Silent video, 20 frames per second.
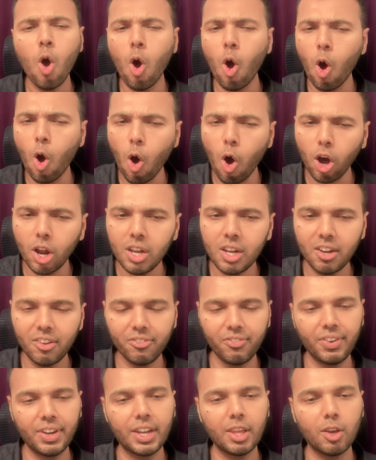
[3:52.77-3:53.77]
All
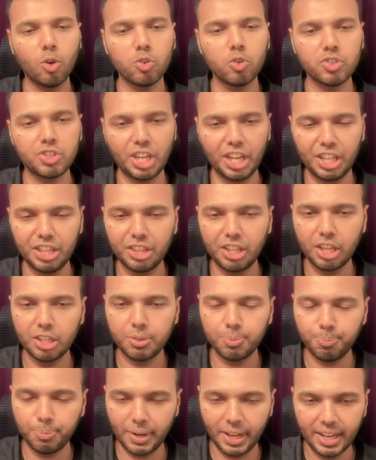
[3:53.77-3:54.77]
videos in this
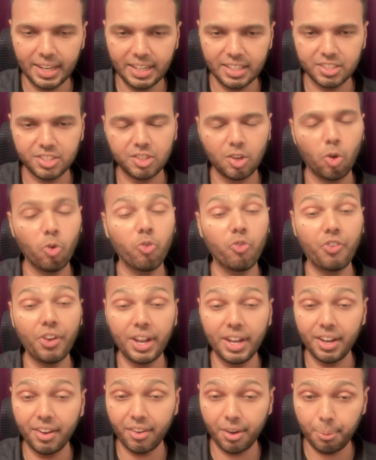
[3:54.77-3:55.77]
playlist
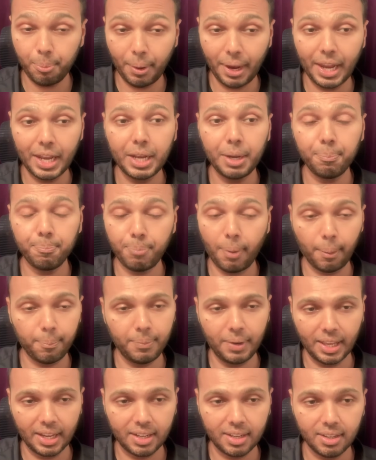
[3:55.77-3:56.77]
will remain
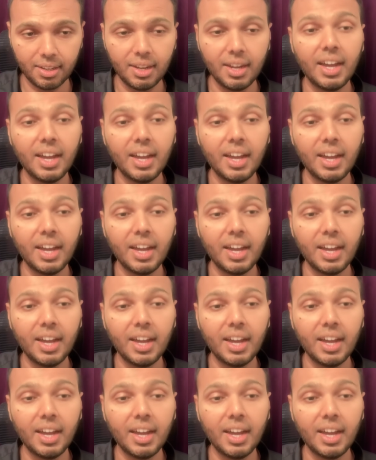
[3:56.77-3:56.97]
public.